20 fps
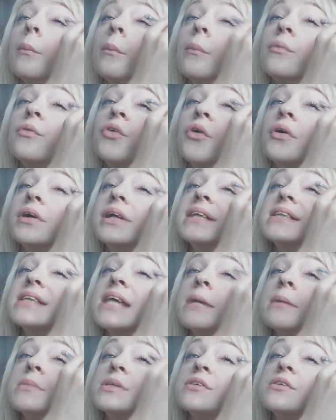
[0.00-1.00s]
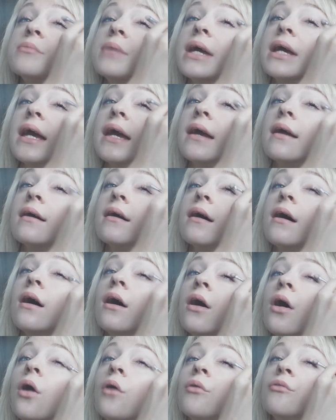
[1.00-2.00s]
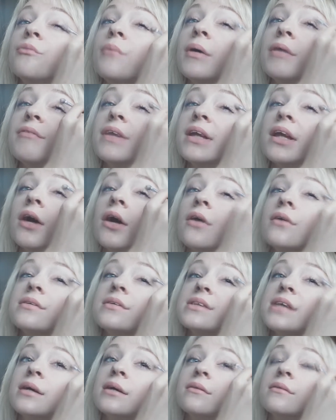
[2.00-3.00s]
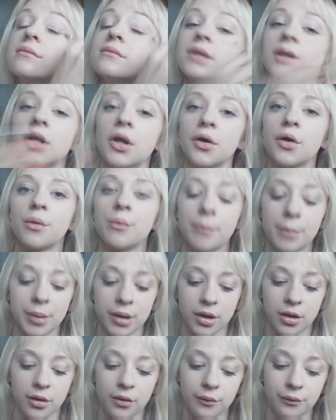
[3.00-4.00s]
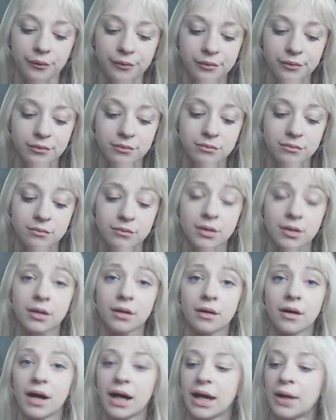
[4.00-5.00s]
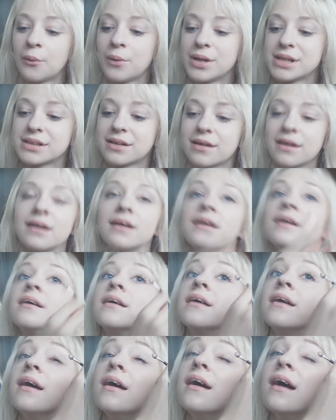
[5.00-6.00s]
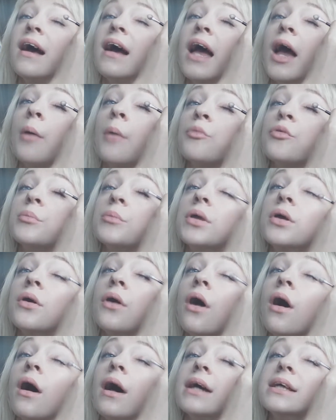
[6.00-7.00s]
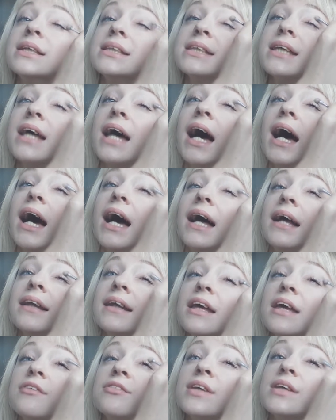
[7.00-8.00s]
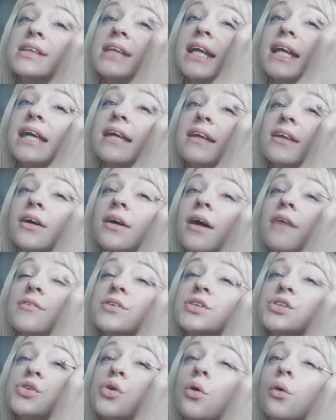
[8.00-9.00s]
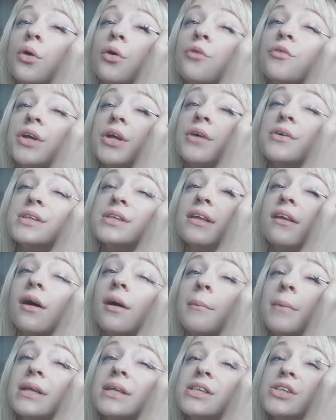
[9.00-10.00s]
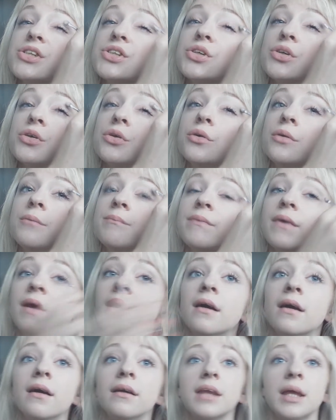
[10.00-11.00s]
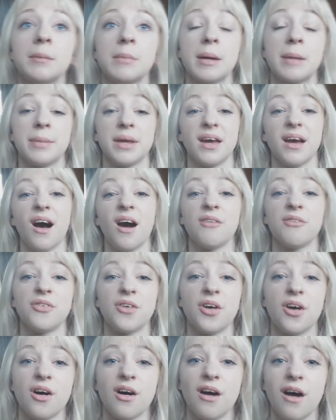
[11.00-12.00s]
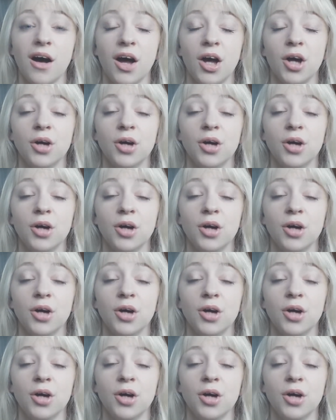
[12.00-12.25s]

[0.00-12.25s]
If you've got any tips for me on my videos, then, you know, comment below. I always like help from you guys. And if there's any like other tutorial videos you'd like me to do that maybe other